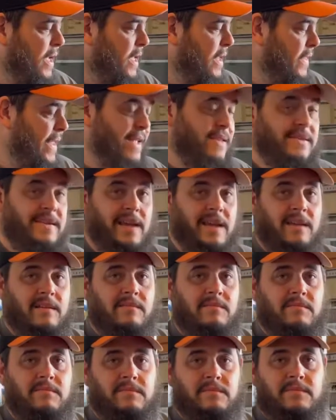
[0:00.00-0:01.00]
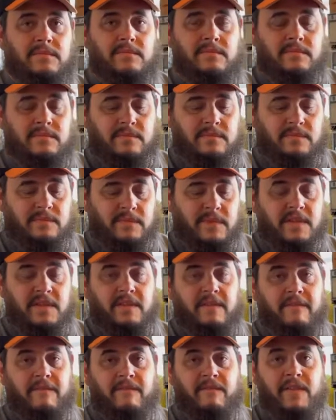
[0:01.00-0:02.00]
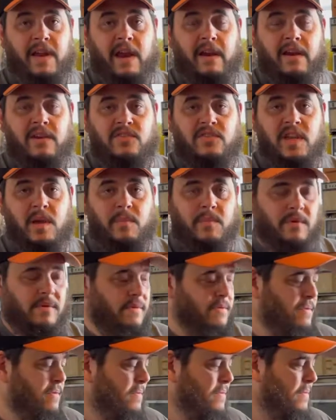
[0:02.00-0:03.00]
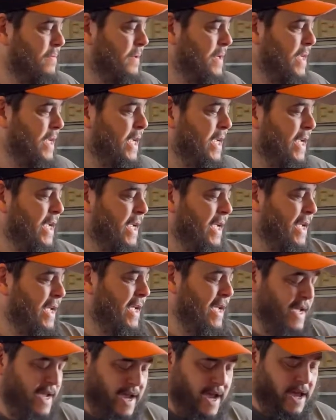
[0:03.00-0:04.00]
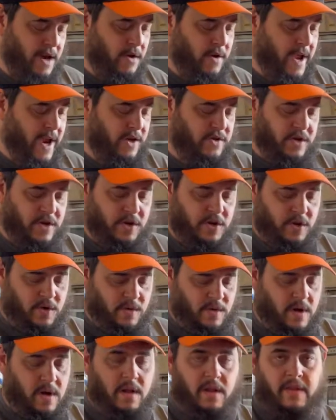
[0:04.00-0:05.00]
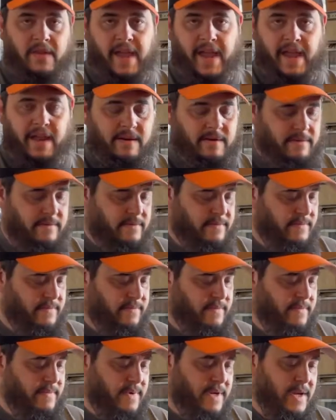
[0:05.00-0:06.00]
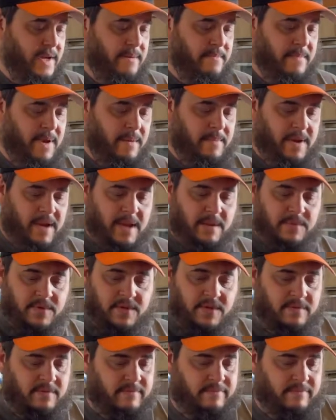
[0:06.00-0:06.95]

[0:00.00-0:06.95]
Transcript: That's it. Very simple. I don't actually do all of that. Maybe I'm just,